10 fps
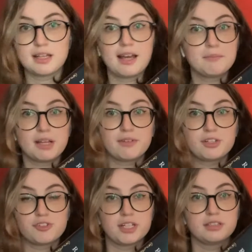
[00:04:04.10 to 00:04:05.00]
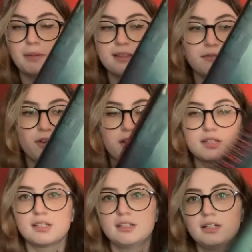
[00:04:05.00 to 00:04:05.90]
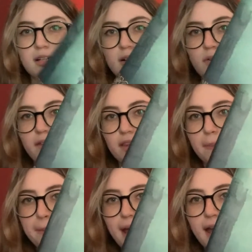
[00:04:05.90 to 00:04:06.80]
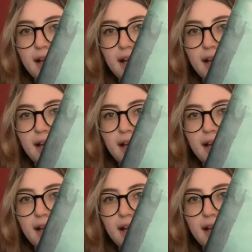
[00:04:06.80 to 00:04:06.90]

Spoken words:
I'm definitely intrigued. That's the front. We've got the back.